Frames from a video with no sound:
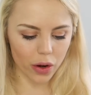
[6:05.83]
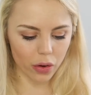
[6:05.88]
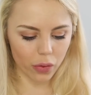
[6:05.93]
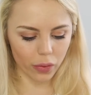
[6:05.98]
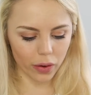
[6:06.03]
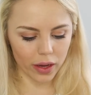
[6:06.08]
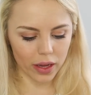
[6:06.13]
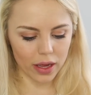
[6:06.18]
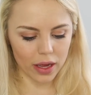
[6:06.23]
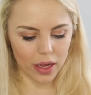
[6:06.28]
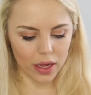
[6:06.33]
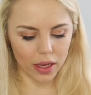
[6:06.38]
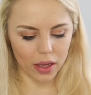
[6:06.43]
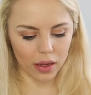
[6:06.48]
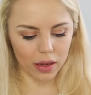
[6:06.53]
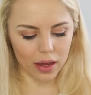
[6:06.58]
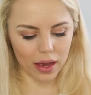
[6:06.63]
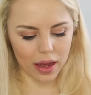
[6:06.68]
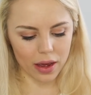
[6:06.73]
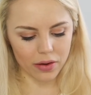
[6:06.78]

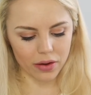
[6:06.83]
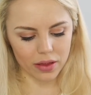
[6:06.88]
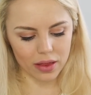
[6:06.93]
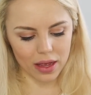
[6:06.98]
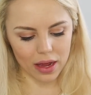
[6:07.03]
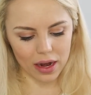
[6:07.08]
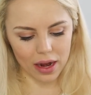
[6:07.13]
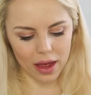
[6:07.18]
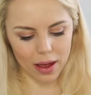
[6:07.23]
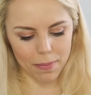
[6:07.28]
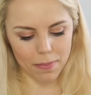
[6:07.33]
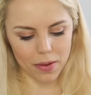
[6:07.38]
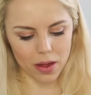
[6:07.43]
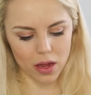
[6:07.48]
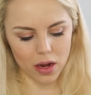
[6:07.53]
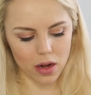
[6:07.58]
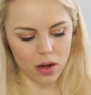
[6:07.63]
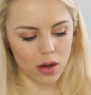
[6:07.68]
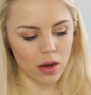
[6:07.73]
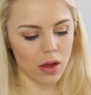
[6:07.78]
annoying. How did that
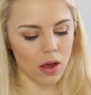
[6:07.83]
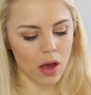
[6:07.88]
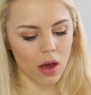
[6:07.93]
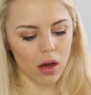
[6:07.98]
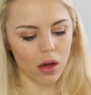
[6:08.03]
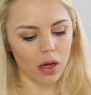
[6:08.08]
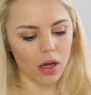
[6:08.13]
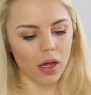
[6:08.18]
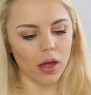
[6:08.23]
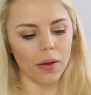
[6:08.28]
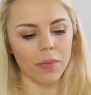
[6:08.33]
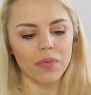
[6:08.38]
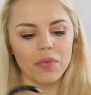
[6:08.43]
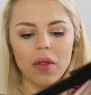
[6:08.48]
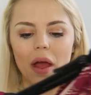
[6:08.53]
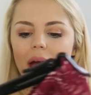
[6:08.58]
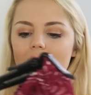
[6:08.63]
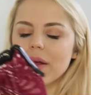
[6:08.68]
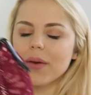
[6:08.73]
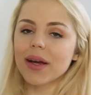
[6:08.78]
happen? Ugh.
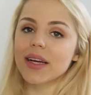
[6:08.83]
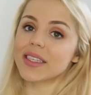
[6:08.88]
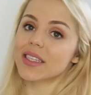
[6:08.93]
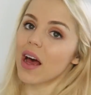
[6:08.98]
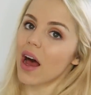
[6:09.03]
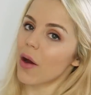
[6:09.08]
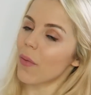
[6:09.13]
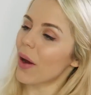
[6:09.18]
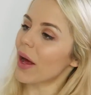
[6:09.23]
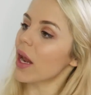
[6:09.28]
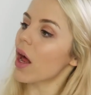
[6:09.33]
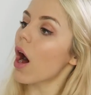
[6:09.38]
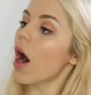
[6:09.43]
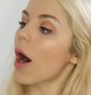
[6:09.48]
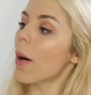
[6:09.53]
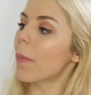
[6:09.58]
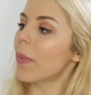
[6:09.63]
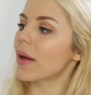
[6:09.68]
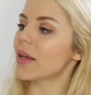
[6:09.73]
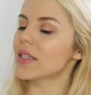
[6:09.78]
Anyways, I went
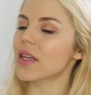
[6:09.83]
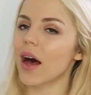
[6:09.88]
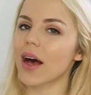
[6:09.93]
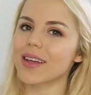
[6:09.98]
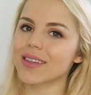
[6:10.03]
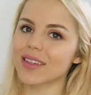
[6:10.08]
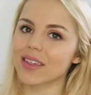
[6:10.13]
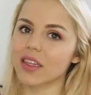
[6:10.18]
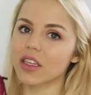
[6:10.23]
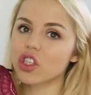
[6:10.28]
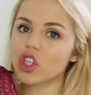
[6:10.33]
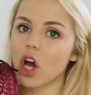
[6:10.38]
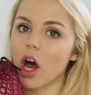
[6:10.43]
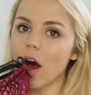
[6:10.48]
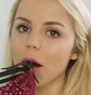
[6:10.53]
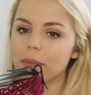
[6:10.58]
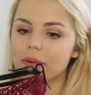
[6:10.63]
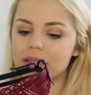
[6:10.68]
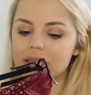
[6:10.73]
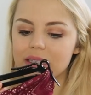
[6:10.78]
up a size in the
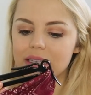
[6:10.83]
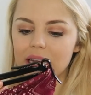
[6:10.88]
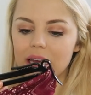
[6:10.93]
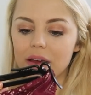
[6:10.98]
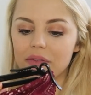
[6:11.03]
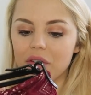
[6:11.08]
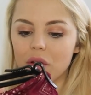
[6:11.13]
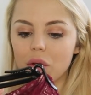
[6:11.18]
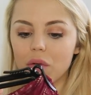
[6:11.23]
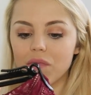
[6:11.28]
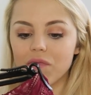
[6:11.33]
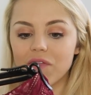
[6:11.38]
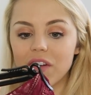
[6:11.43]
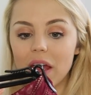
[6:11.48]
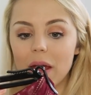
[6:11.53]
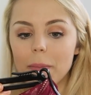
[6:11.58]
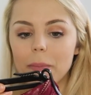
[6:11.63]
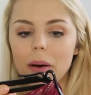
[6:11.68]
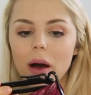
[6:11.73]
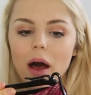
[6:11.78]
top to see if it would
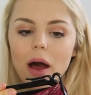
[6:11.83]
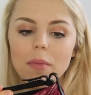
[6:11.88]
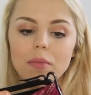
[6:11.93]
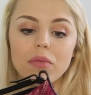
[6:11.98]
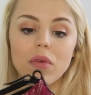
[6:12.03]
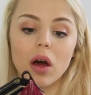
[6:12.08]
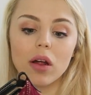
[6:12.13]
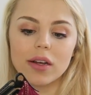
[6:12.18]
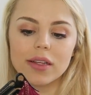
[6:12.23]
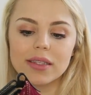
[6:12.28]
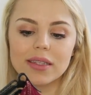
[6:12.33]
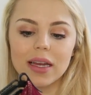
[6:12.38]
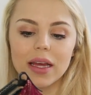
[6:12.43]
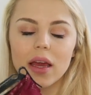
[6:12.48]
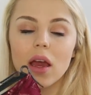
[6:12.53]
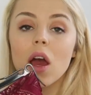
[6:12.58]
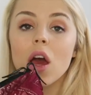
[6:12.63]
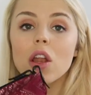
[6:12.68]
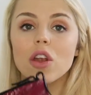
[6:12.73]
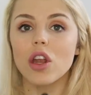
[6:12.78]
fit, but I'm
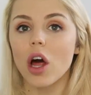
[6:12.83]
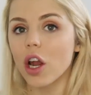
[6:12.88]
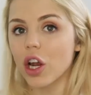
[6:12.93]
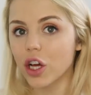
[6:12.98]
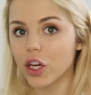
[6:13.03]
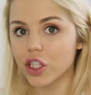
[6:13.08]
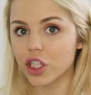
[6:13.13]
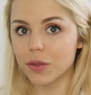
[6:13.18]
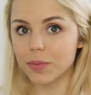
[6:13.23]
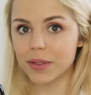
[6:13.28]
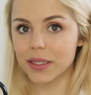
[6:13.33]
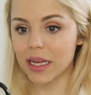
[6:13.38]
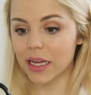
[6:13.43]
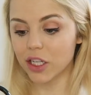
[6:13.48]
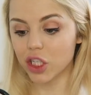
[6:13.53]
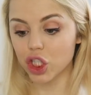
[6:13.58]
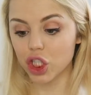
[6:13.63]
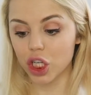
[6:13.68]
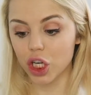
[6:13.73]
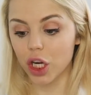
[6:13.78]
honestly not
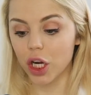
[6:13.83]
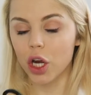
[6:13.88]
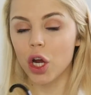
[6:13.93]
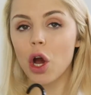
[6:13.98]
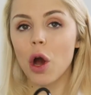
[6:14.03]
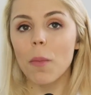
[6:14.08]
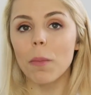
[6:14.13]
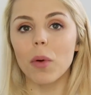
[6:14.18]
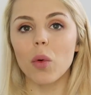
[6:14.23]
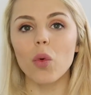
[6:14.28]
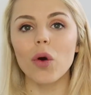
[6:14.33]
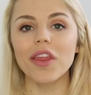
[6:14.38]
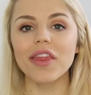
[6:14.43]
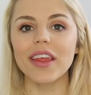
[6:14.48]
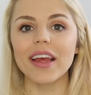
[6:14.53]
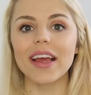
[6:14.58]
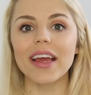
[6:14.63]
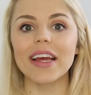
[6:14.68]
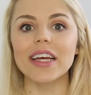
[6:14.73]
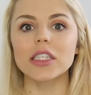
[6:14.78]
100% sure. But one
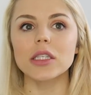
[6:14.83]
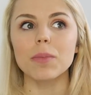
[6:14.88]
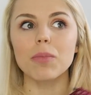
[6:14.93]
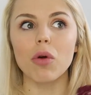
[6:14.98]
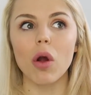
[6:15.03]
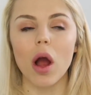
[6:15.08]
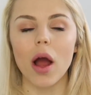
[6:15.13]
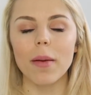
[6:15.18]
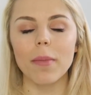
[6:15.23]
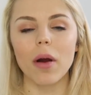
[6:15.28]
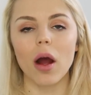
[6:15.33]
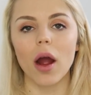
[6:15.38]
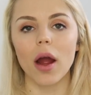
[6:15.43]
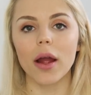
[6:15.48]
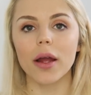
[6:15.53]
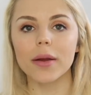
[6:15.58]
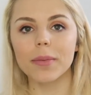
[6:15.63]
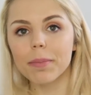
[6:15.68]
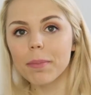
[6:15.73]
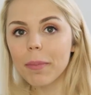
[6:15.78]
thing is,
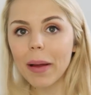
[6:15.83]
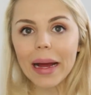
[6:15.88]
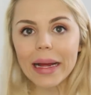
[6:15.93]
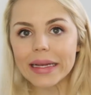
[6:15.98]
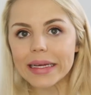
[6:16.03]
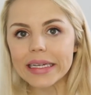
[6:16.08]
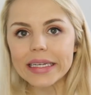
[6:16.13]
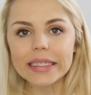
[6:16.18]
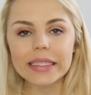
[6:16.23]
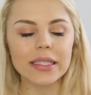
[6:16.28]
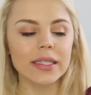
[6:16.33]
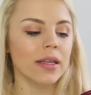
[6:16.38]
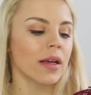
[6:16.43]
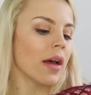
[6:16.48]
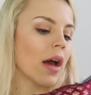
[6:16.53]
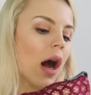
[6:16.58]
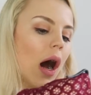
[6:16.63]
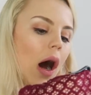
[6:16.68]
Primark, Pennies,